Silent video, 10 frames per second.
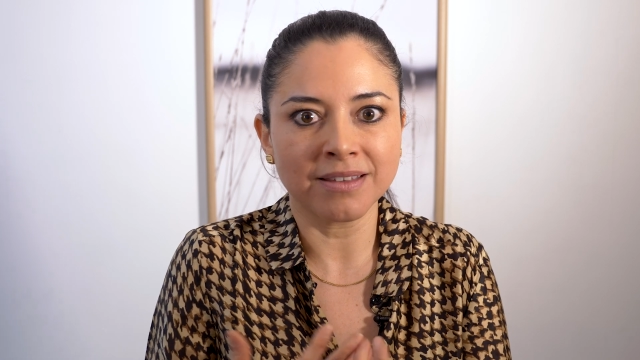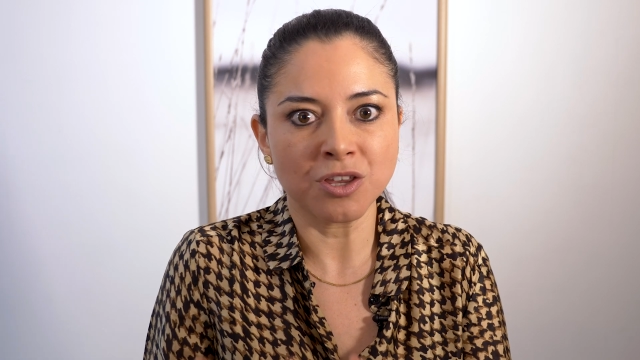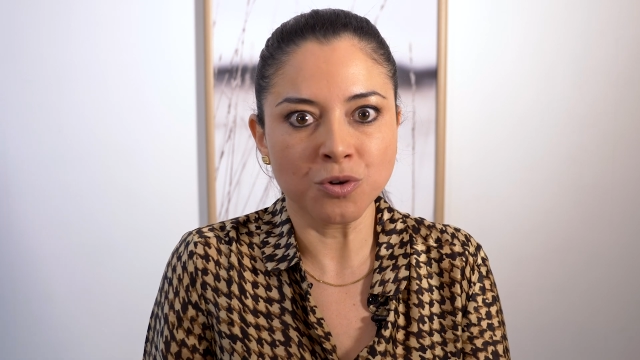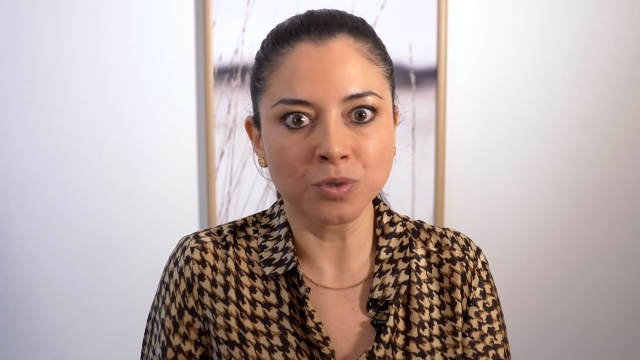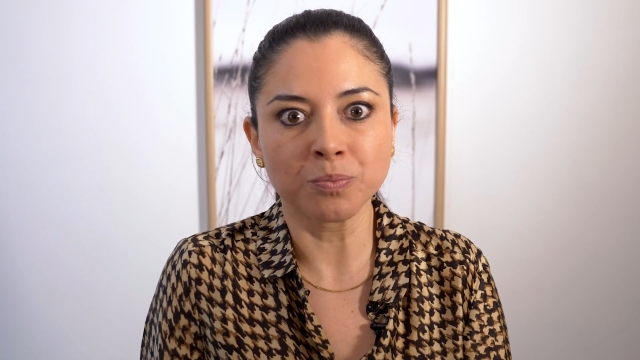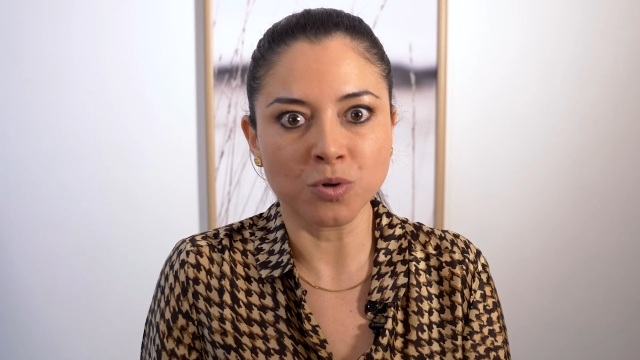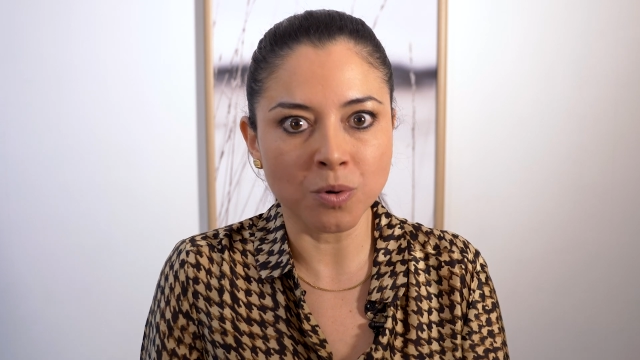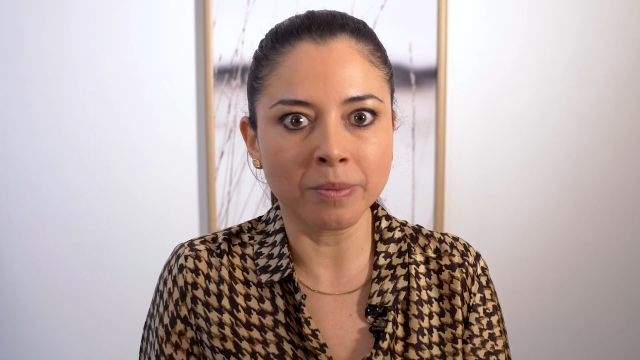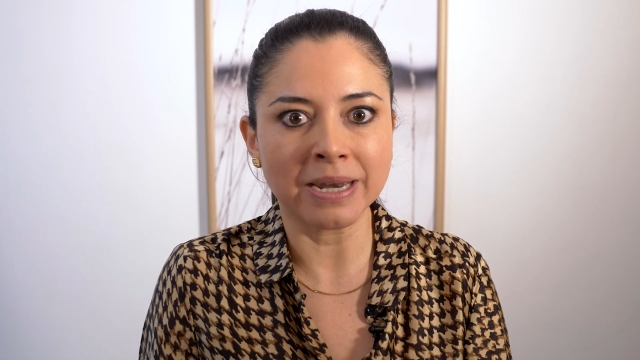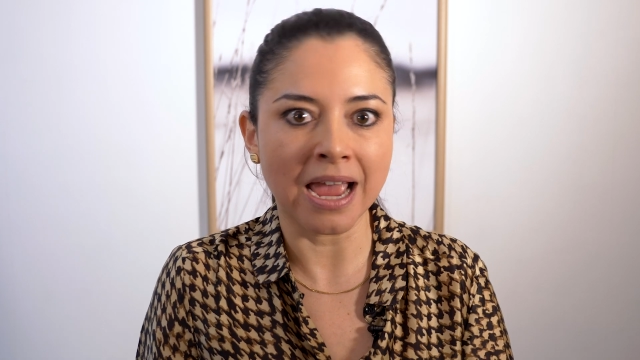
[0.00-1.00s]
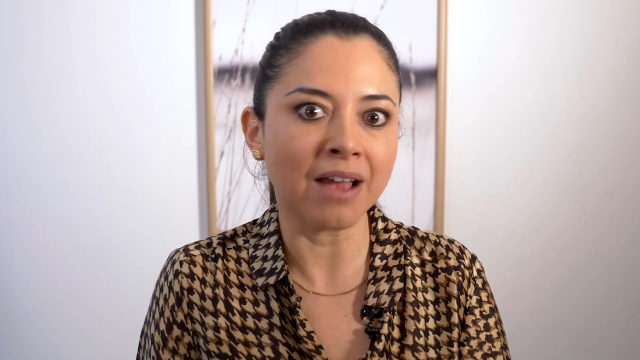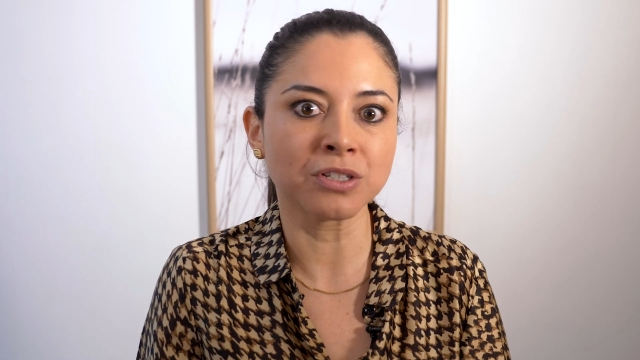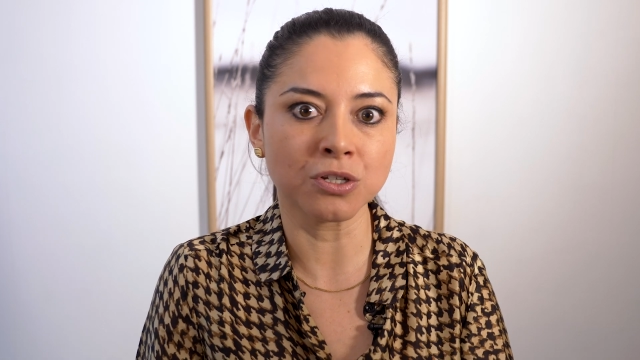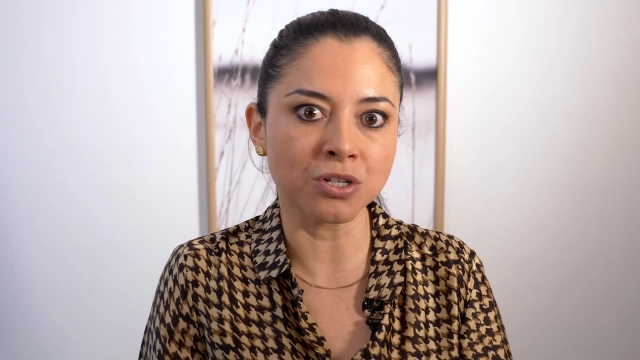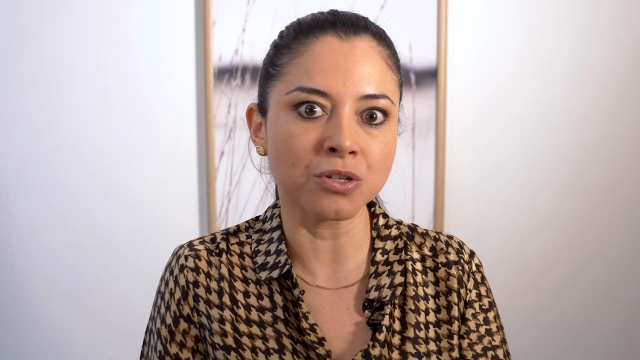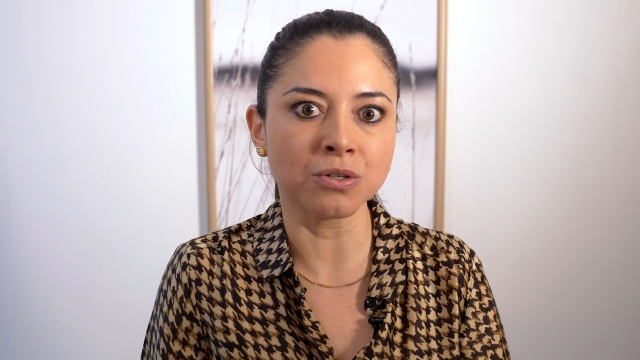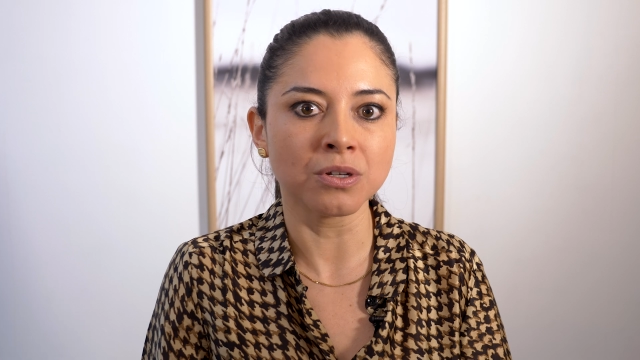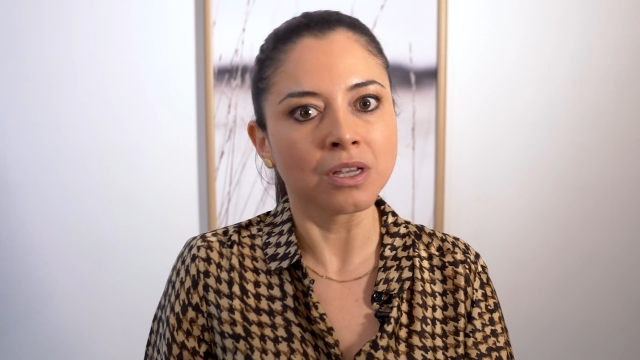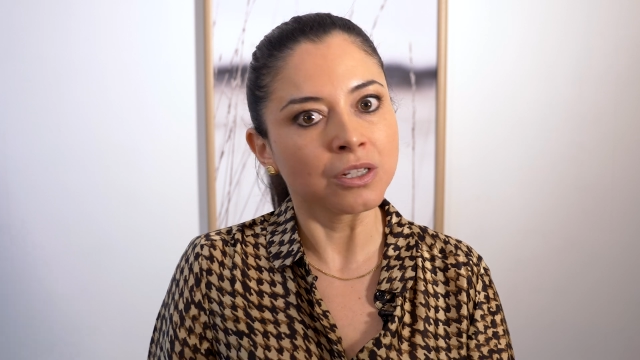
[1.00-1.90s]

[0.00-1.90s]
that you will probably have to do